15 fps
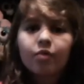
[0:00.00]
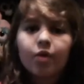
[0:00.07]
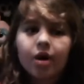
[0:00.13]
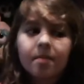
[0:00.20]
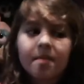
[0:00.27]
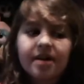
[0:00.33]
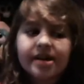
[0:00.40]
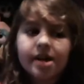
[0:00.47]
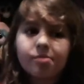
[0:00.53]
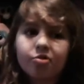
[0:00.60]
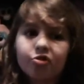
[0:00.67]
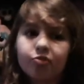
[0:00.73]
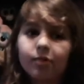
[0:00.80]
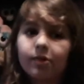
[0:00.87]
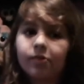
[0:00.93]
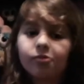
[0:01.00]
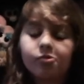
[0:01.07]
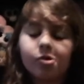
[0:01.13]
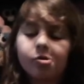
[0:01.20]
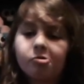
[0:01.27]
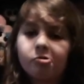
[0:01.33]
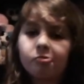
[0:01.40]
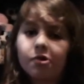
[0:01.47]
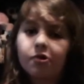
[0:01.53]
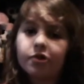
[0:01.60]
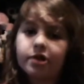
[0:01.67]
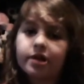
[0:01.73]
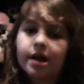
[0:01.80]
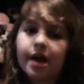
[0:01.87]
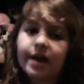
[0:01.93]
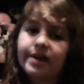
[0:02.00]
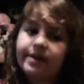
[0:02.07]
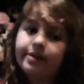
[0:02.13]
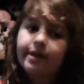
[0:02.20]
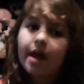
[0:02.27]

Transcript: One of my neighbors was really, really nice.